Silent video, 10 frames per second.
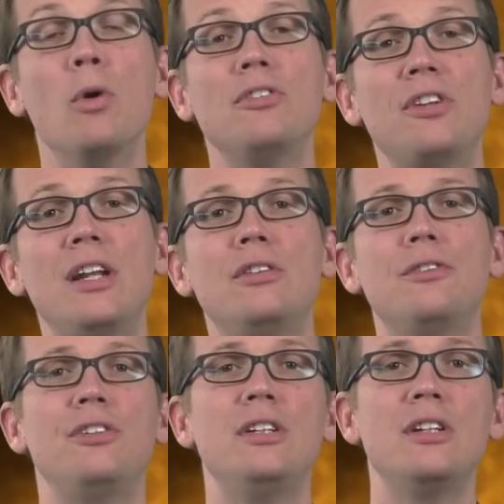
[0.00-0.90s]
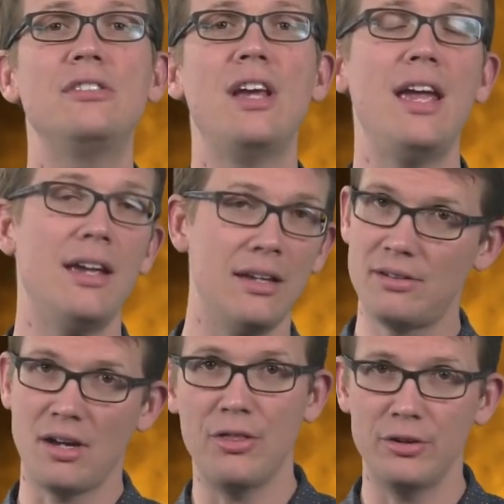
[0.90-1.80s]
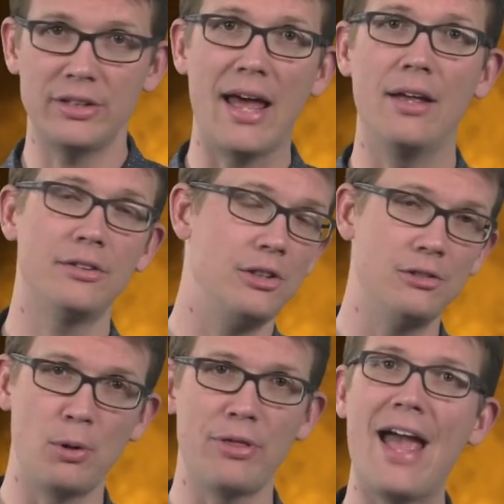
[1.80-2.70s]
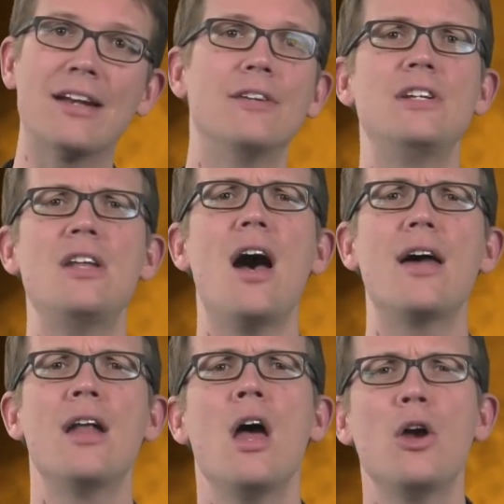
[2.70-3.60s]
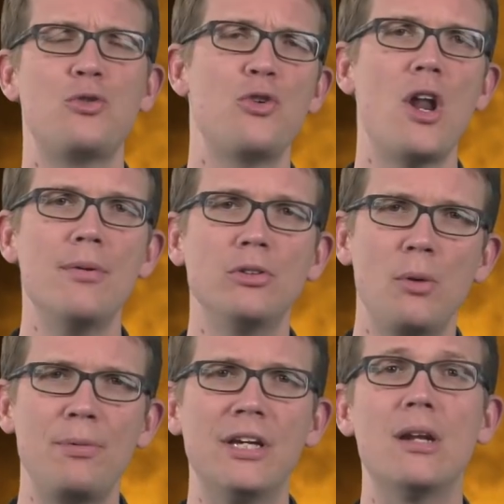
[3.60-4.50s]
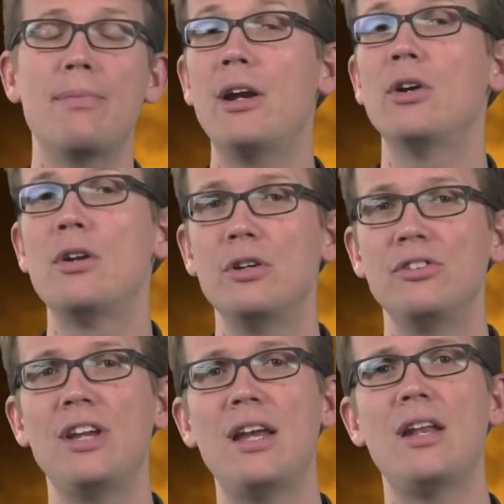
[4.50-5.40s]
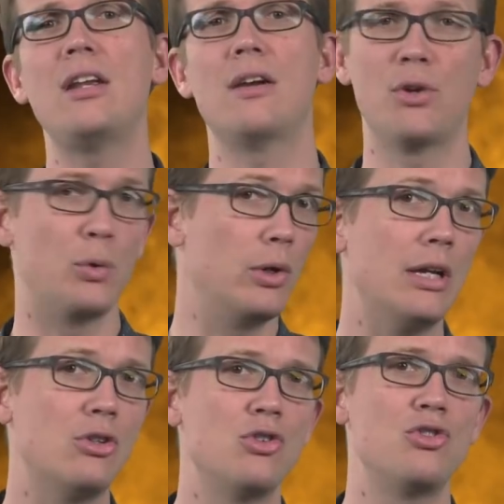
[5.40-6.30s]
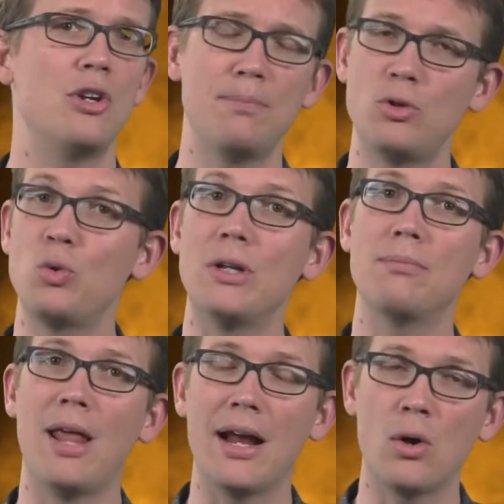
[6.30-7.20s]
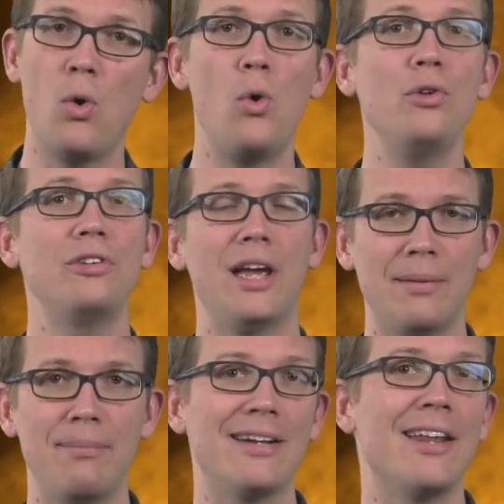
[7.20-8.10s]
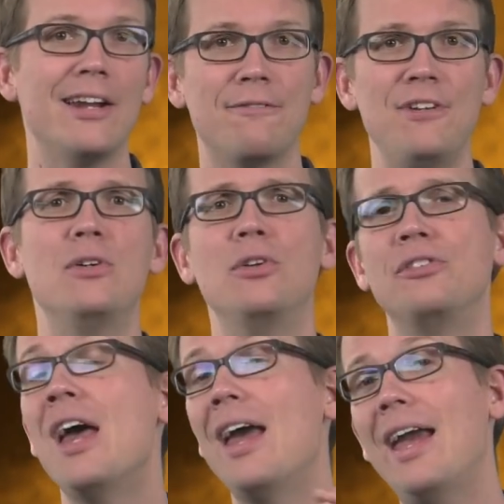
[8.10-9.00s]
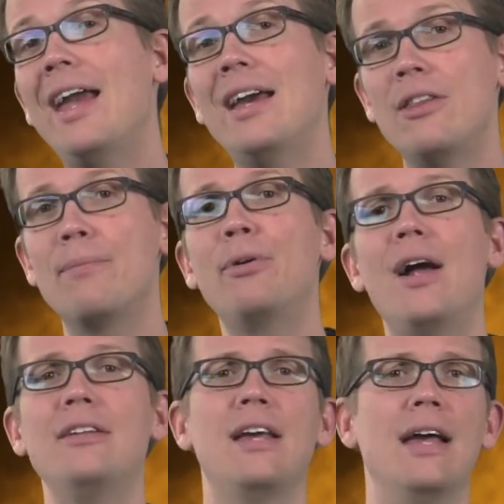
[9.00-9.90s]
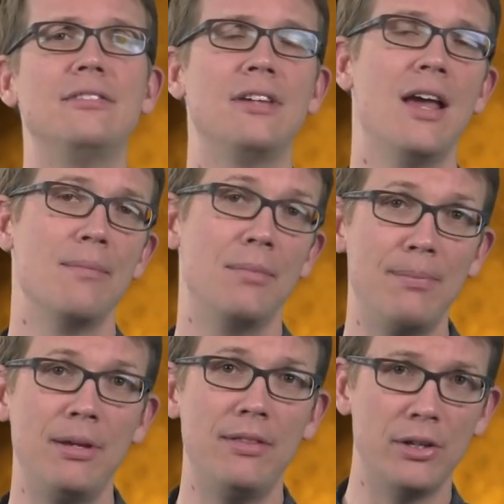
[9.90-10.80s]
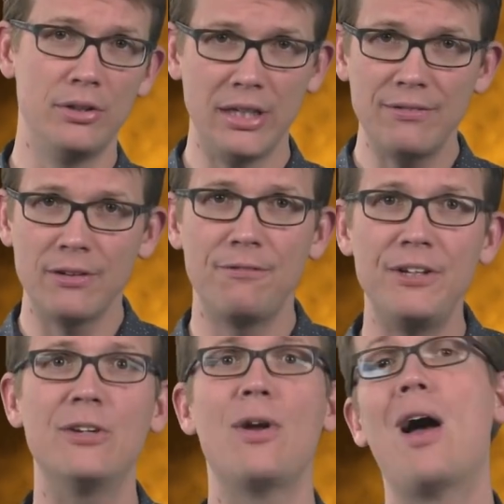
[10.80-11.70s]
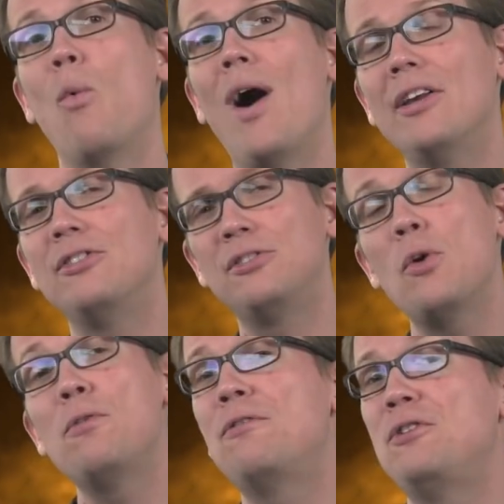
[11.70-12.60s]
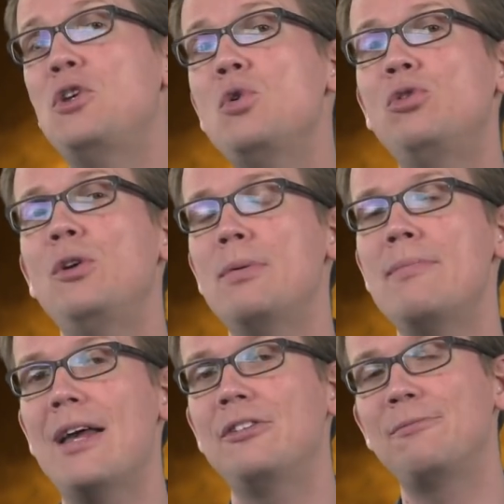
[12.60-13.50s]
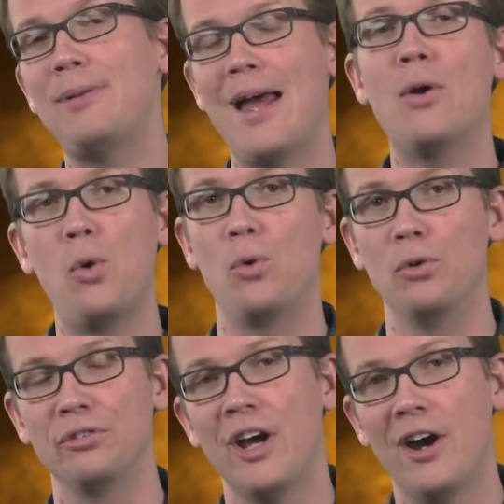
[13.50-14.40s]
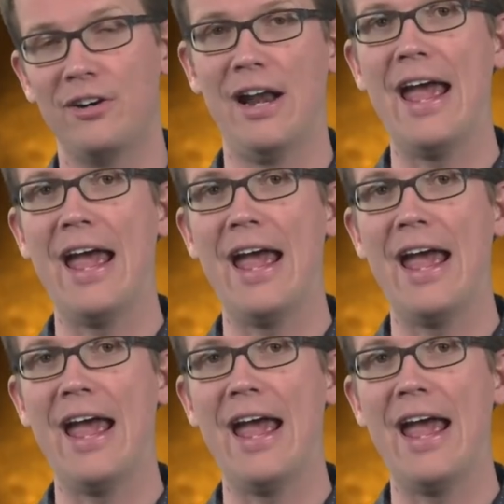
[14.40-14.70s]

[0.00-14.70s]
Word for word: more studies of Cygnus A and other galaxies, both active and not, astronomers hope to get a better understanding of the relationship between black holes and magnetic fields, and in the process, maybe they'll even figure out why so few supermassive black holes are